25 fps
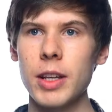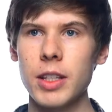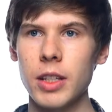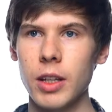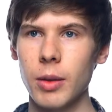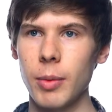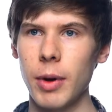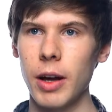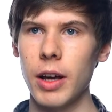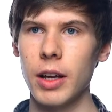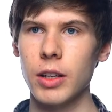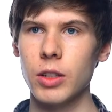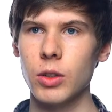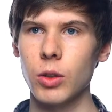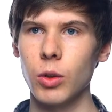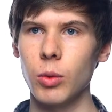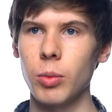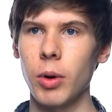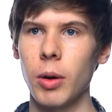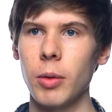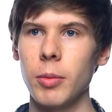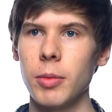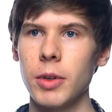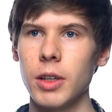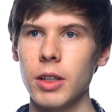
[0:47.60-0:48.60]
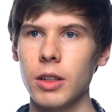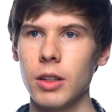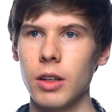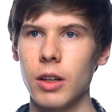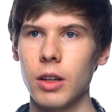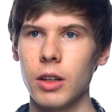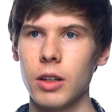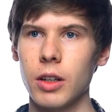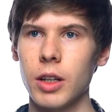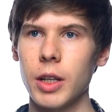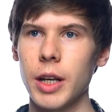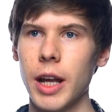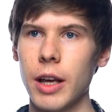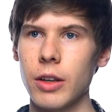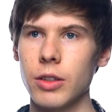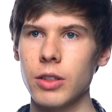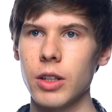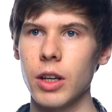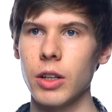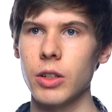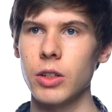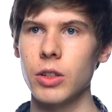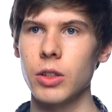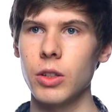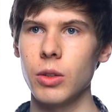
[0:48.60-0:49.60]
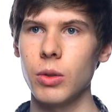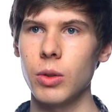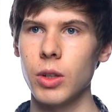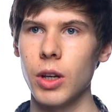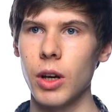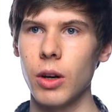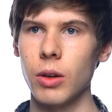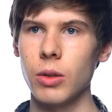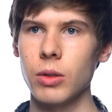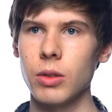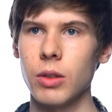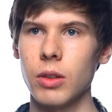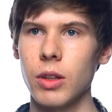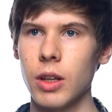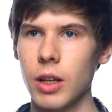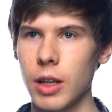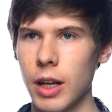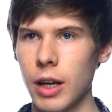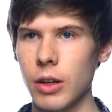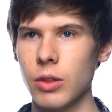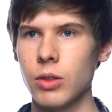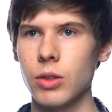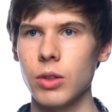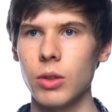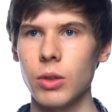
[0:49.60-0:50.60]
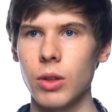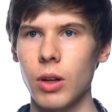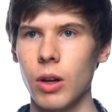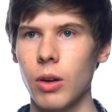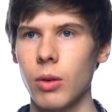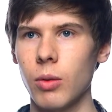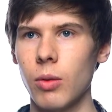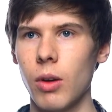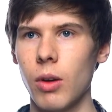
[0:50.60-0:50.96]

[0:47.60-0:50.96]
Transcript: best thing about our school probably be Canalside Studios, the in-house studio.